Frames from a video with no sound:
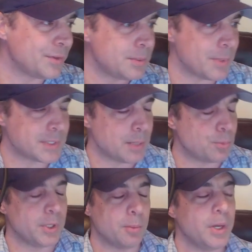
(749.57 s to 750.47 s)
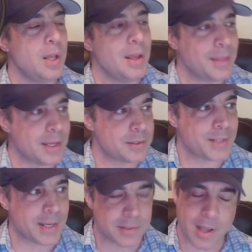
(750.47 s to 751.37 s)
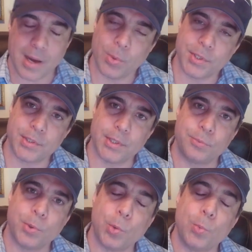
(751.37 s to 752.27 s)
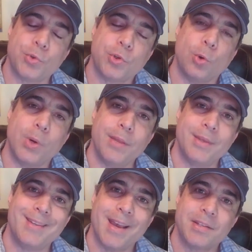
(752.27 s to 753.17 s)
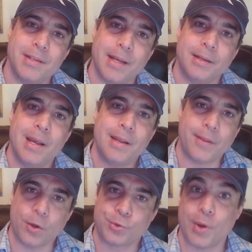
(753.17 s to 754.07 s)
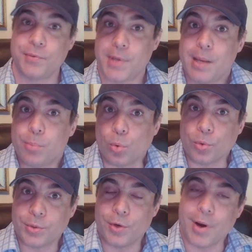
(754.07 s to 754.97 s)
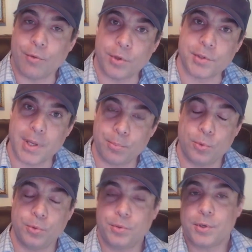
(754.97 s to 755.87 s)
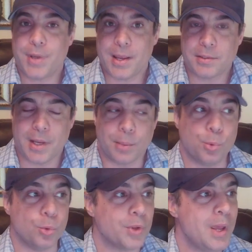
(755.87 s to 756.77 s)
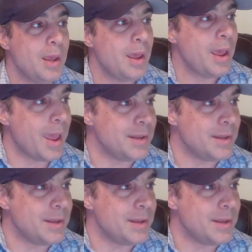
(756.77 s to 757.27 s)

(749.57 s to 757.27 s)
my stake pool here, but that's kind of what this is. So in the testnet, they also have stake pools. They're not real stake pools; they're test stake pools. And